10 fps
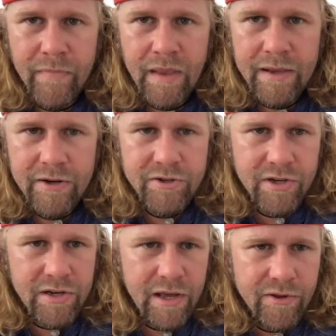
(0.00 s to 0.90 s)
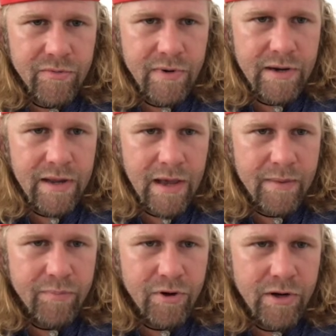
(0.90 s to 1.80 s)
Here's another one I
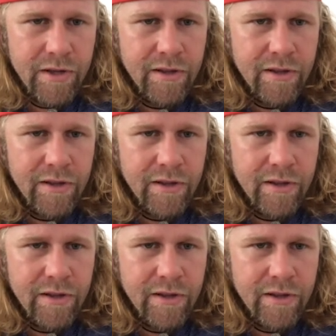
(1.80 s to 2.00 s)
put.